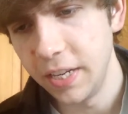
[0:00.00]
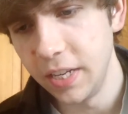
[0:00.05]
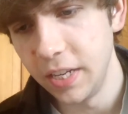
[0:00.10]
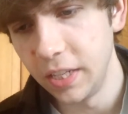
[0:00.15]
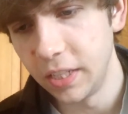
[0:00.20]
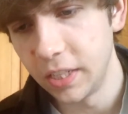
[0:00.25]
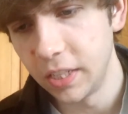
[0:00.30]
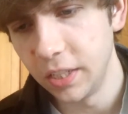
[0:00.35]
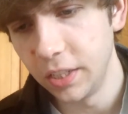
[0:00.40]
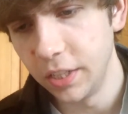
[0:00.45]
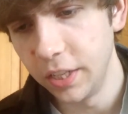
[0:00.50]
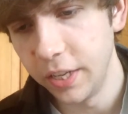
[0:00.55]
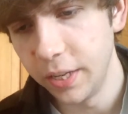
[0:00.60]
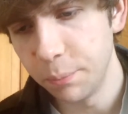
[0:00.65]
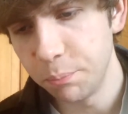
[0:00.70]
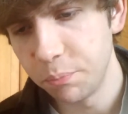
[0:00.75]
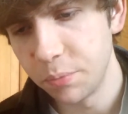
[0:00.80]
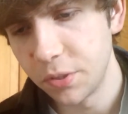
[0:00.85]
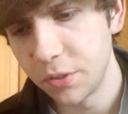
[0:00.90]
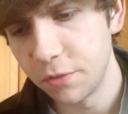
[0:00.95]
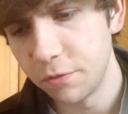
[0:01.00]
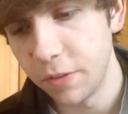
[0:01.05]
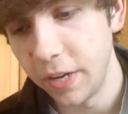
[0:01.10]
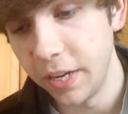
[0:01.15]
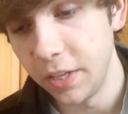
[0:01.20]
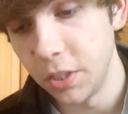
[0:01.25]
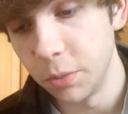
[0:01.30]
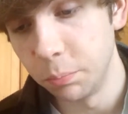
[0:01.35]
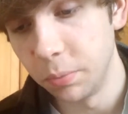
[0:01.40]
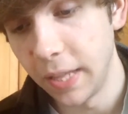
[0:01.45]
Eclipse,
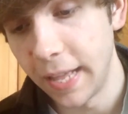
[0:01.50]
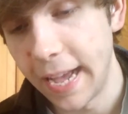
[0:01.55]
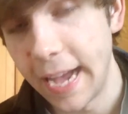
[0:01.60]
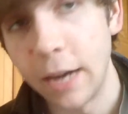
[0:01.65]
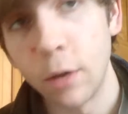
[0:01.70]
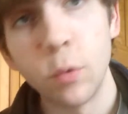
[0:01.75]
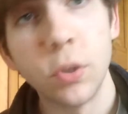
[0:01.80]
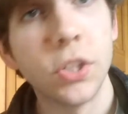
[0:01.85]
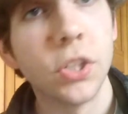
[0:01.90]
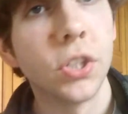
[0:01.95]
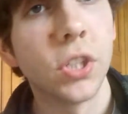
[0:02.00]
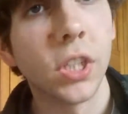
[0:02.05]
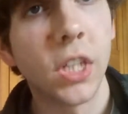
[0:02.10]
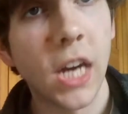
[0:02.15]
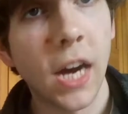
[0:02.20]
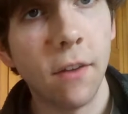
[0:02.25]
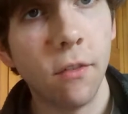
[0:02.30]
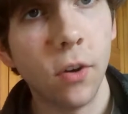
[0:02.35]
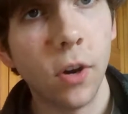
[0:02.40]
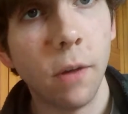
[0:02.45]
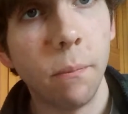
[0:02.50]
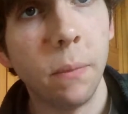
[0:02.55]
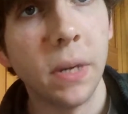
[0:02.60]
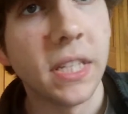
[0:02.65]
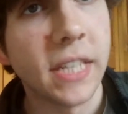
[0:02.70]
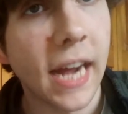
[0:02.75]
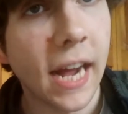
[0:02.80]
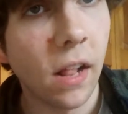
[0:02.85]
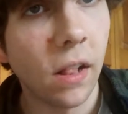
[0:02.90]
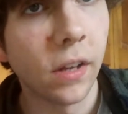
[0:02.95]
Fade to Black, which is a cover of
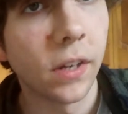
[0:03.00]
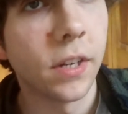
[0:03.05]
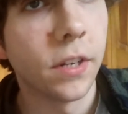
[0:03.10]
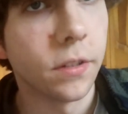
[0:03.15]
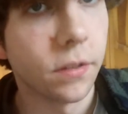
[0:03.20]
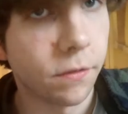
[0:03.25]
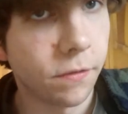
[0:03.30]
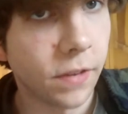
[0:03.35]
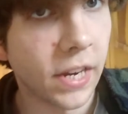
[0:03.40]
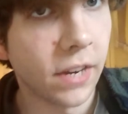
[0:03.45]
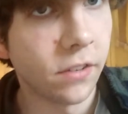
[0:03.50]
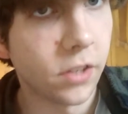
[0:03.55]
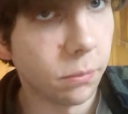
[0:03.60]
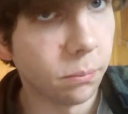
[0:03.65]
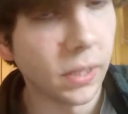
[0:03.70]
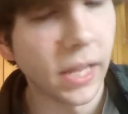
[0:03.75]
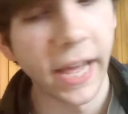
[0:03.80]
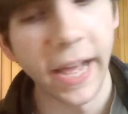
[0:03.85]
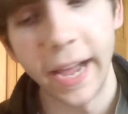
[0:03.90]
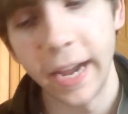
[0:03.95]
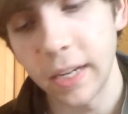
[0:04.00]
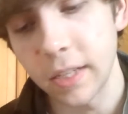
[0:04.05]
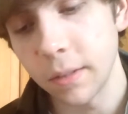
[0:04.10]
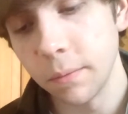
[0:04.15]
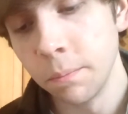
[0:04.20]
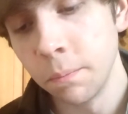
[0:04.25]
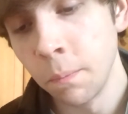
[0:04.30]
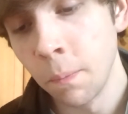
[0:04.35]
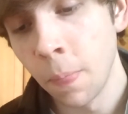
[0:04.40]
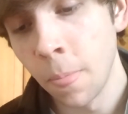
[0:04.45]
Metallica's Fade to Black,
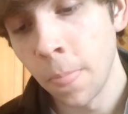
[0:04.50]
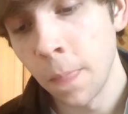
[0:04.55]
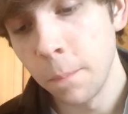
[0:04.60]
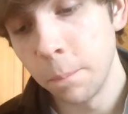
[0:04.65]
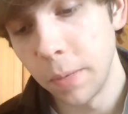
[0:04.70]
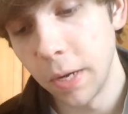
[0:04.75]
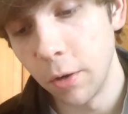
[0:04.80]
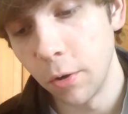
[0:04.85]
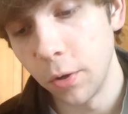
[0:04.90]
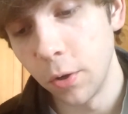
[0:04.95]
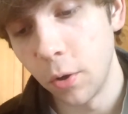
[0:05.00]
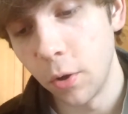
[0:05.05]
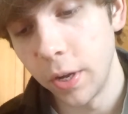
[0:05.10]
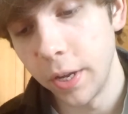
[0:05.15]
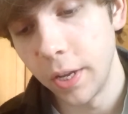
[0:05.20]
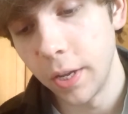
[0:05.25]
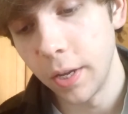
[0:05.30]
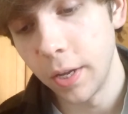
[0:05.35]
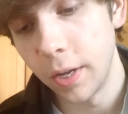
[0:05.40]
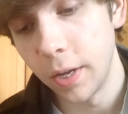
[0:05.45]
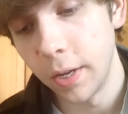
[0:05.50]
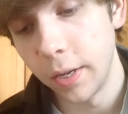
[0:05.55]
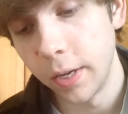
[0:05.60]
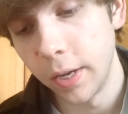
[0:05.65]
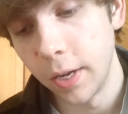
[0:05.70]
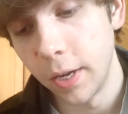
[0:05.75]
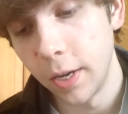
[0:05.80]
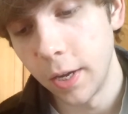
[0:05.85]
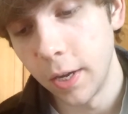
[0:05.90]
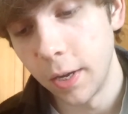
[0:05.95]

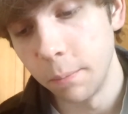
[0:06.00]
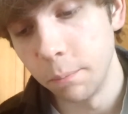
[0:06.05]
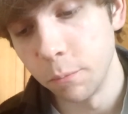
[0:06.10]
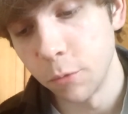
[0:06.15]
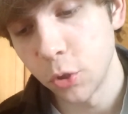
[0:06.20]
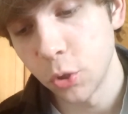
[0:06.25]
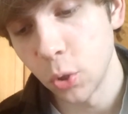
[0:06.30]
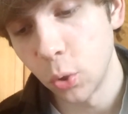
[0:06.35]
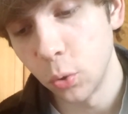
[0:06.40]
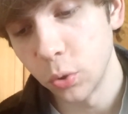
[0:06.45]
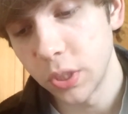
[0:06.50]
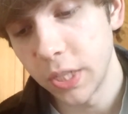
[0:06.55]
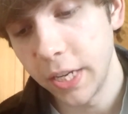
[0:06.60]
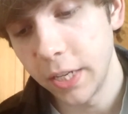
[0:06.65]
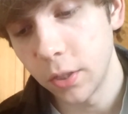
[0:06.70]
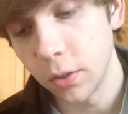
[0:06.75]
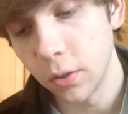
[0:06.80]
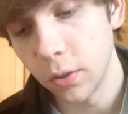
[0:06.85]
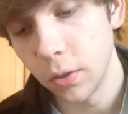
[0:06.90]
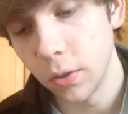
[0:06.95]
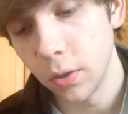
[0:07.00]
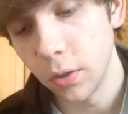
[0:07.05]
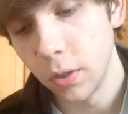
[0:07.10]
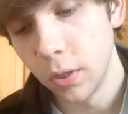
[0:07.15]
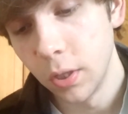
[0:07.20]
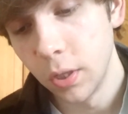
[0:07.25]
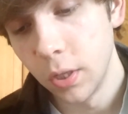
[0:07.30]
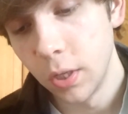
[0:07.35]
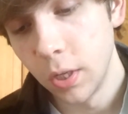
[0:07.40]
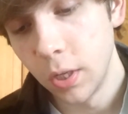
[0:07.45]
Paranoia, Soul Taker,
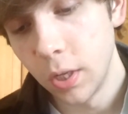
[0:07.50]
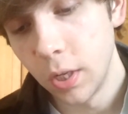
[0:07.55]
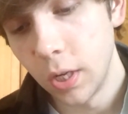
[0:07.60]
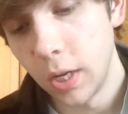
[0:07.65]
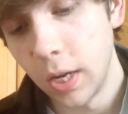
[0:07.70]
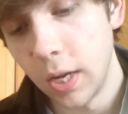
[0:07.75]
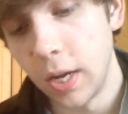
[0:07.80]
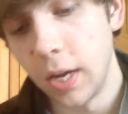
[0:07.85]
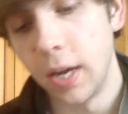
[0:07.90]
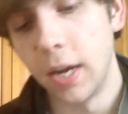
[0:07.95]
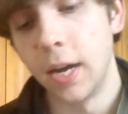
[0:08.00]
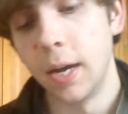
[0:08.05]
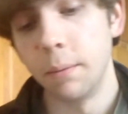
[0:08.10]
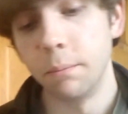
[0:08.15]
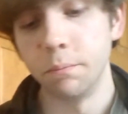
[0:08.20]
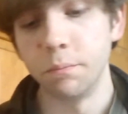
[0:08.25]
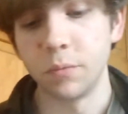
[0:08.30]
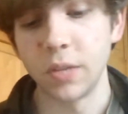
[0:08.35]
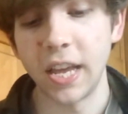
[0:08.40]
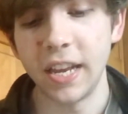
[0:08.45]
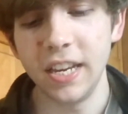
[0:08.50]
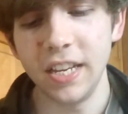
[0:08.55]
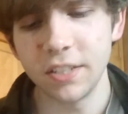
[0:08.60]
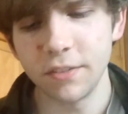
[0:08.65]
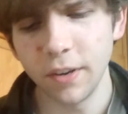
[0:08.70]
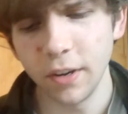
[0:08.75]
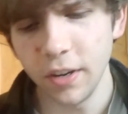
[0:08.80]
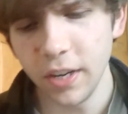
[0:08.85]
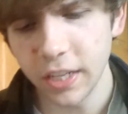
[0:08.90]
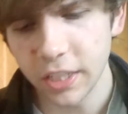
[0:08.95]
and he's
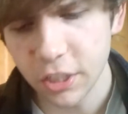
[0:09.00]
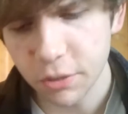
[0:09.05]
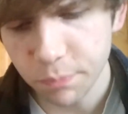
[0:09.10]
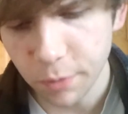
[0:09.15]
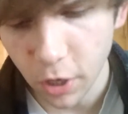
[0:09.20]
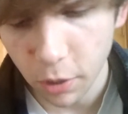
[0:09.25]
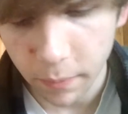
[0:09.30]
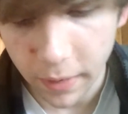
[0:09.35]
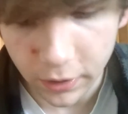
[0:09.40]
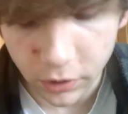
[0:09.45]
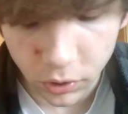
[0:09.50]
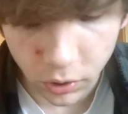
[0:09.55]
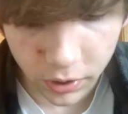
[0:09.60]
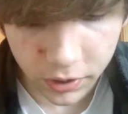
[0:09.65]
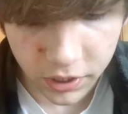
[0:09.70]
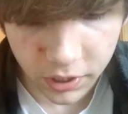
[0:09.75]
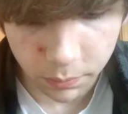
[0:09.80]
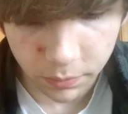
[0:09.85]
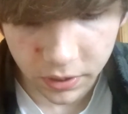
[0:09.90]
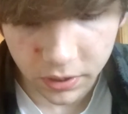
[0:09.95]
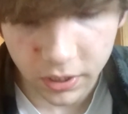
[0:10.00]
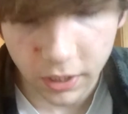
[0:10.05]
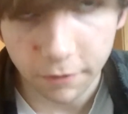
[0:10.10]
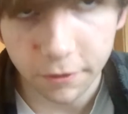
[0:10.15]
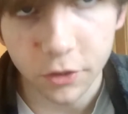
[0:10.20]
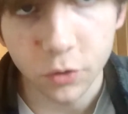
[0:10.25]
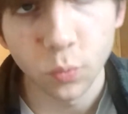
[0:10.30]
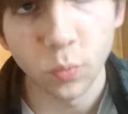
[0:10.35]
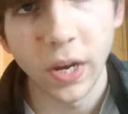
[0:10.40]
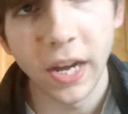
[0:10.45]
very experimental on some of this stuff
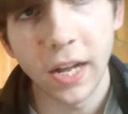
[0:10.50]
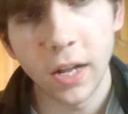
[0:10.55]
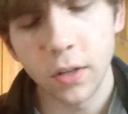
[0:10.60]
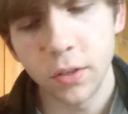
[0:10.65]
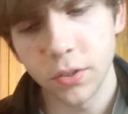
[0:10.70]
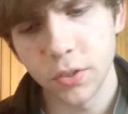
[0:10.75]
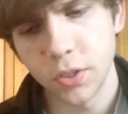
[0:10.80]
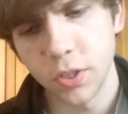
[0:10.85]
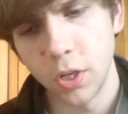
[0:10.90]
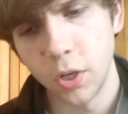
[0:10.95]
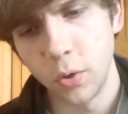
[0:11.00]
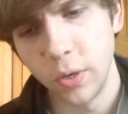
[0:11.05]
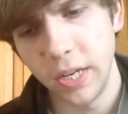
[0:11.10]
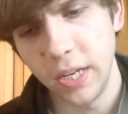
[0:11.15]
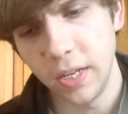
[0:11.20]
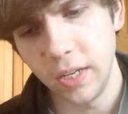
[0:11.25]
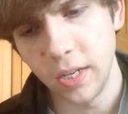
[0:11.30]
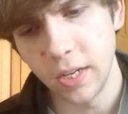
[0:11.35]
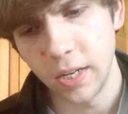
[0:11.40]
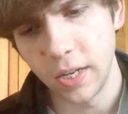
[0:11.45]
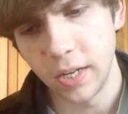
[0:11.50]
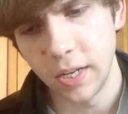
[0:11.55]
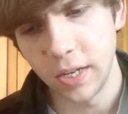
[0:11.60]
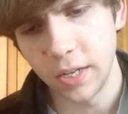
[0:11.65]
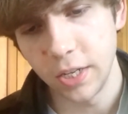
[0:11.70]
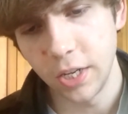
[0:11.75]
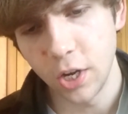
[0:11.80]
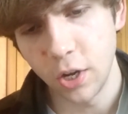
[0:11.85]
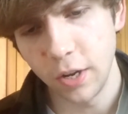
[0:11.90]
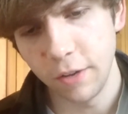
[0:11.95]
as well. So he,
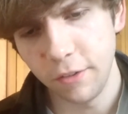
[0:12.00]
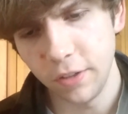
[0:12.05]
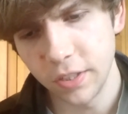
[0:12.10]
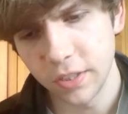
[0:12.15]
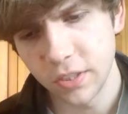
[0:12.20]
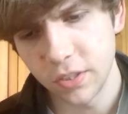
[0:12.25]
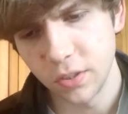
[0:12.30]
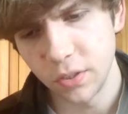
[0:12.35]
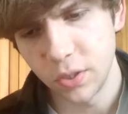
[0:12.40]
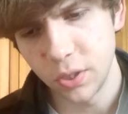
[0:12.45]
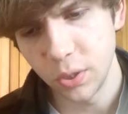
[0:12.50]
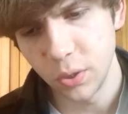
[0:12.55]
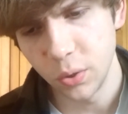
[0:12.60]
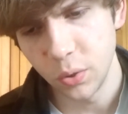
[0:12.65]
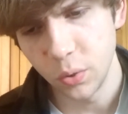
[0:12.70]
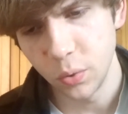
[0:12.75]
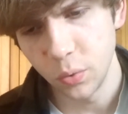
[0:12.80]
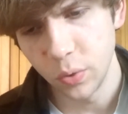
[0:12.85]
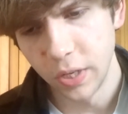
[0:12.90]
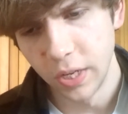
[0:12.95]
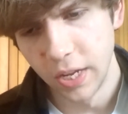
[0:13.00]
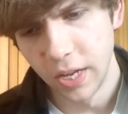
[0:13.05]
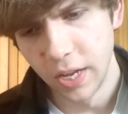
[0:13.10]
if you listen to